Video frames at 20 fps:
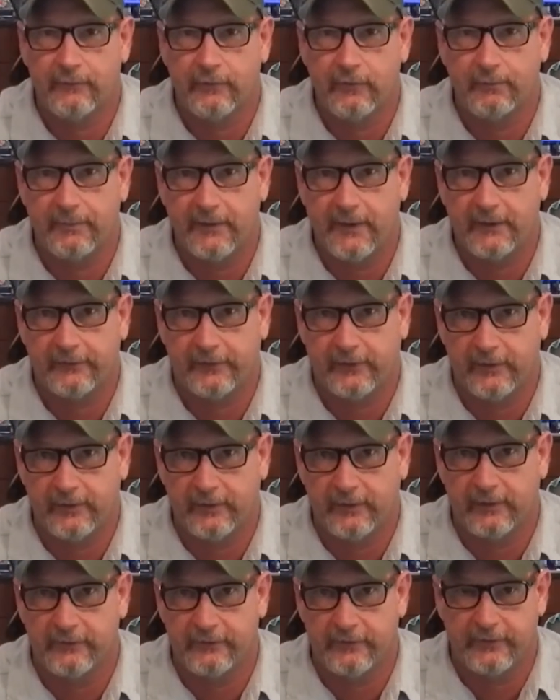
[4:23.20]
foot-pounds of
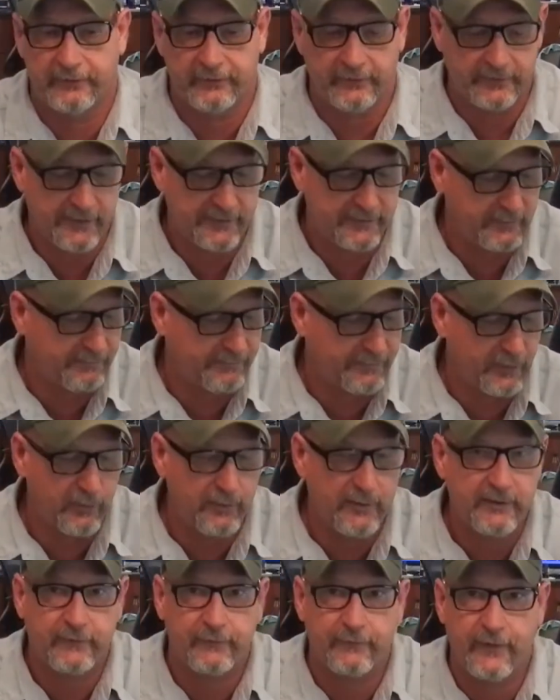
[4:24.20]
kinetic energy. So again, the bow
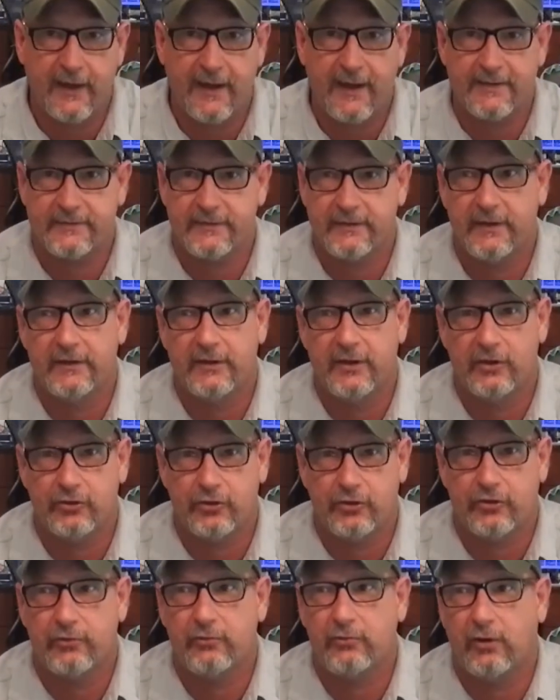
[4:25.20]
is fast, and it does
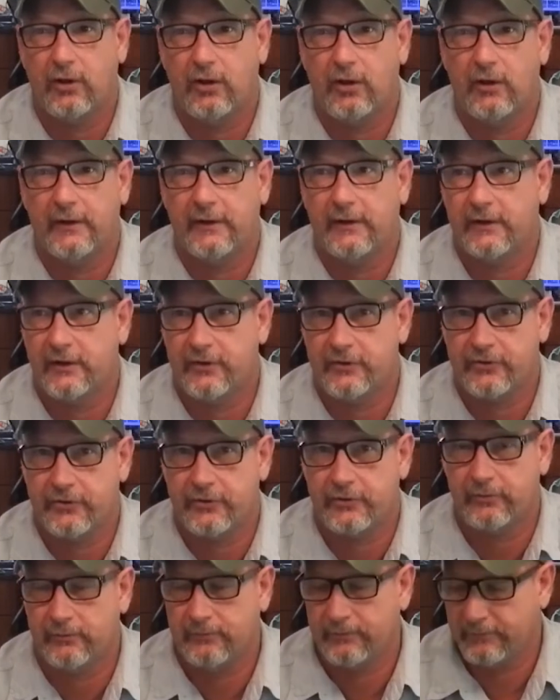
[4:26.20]
shoot hard, and it does
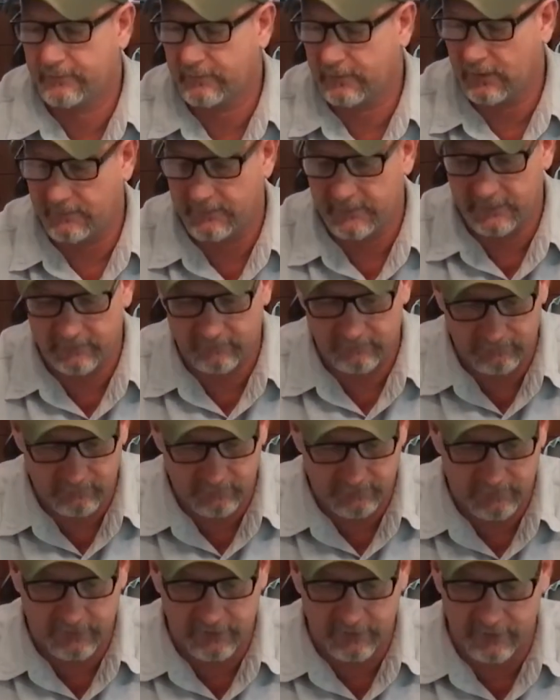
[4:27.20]
shoot,
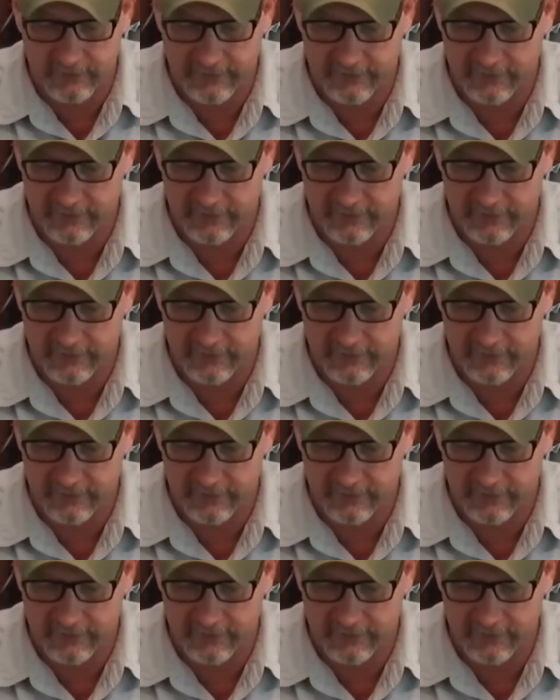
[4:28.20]
really good.